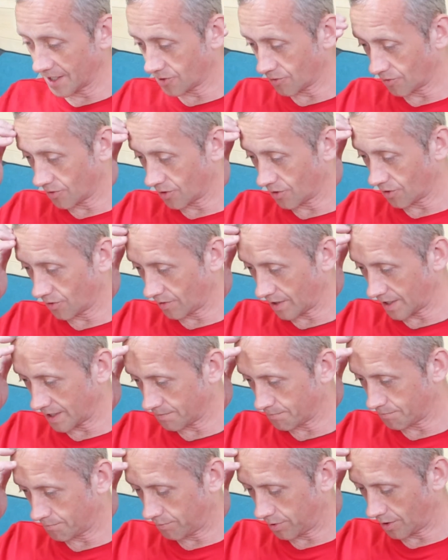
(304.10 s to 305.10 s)
don't know. He's
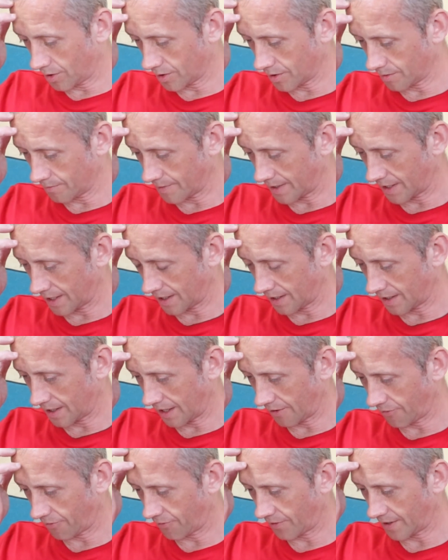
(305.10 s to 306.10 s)
bog and metal. I
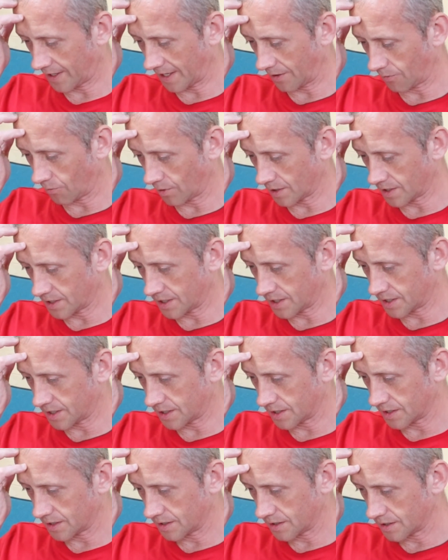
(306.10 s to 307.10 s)
forget
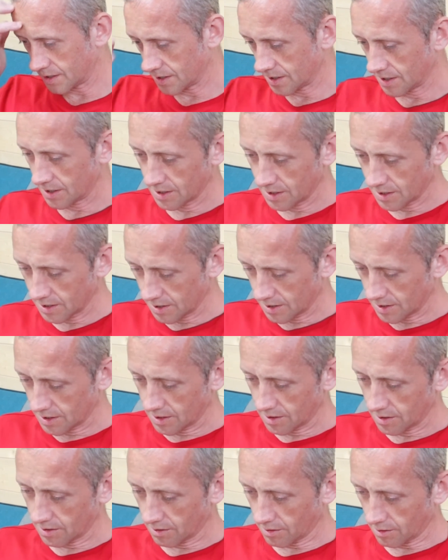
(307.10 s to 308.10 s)
which.
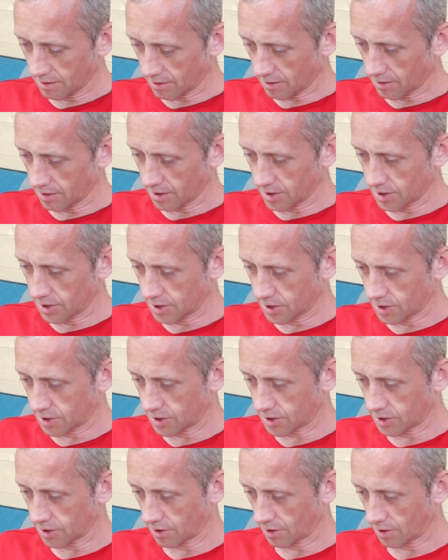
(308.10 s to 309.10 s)
Oh,
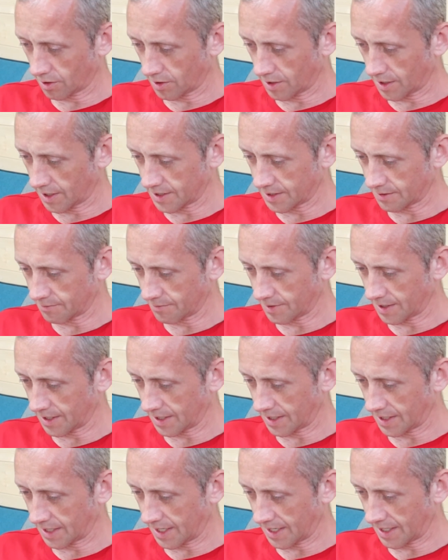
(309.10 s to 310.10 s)
sugar. Is it
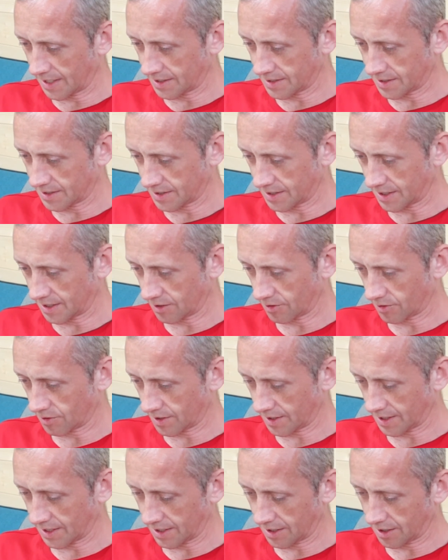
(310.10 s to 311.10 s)
my ice? Is he good
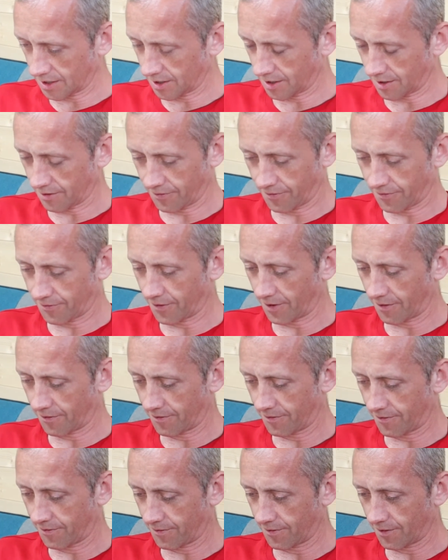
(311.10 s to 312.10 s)
again? Ah, oh, for
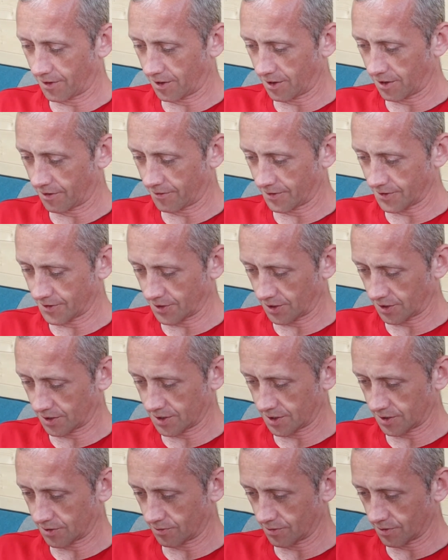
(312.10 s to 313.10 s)
fluffing ducks,
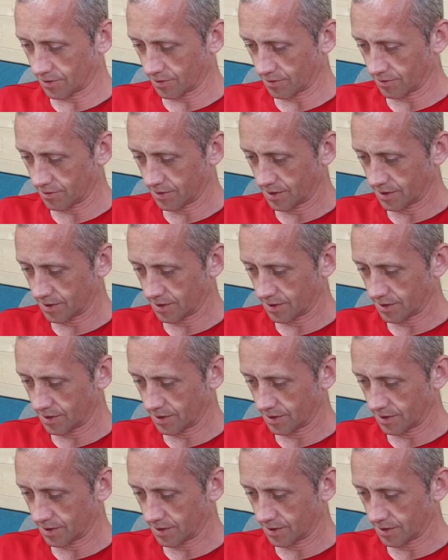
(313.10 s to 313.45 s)
I don't know.